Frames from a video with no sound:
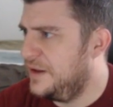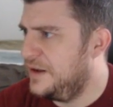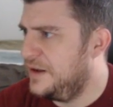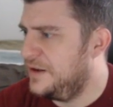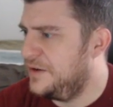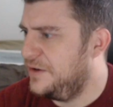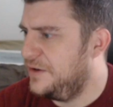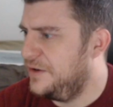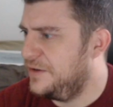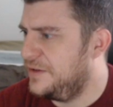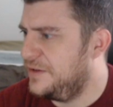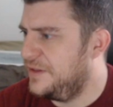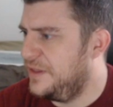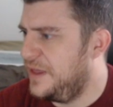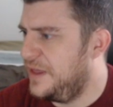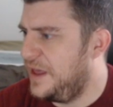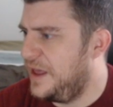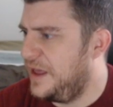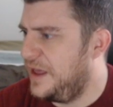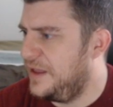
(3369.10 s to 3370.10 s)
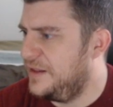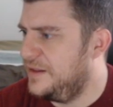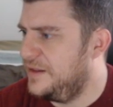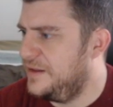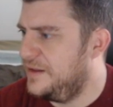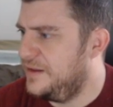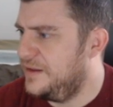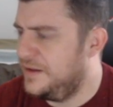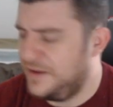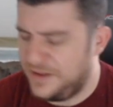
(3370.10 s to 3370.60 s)
Calls that.
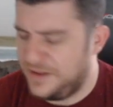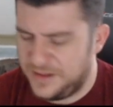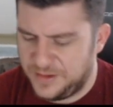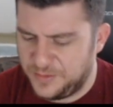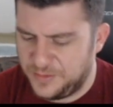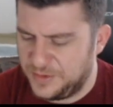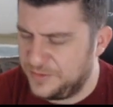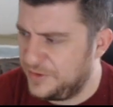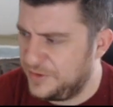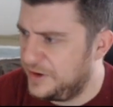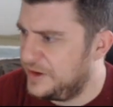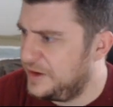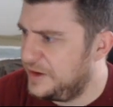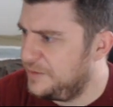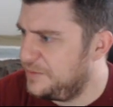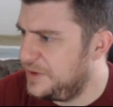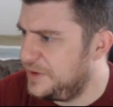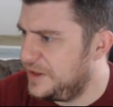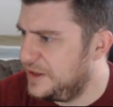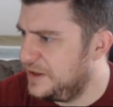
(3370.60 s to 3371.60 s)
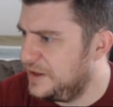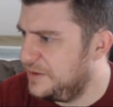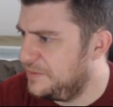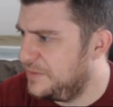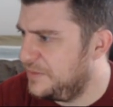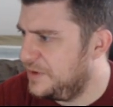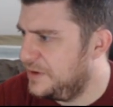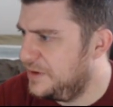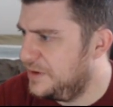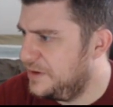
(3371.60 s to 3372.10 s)
Then we run npm,
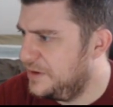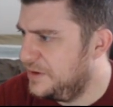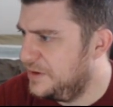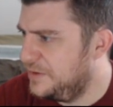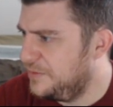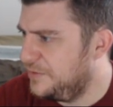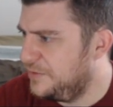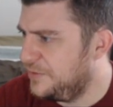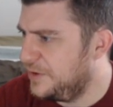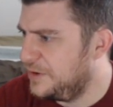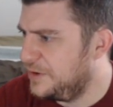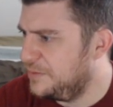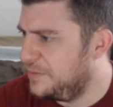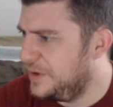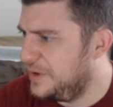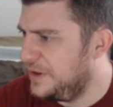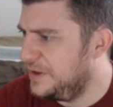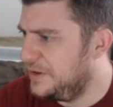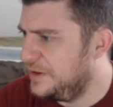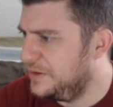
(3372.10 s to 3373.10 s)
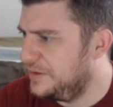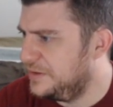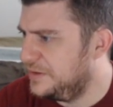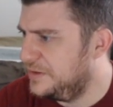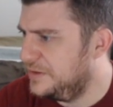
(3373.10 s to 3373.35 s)
run build.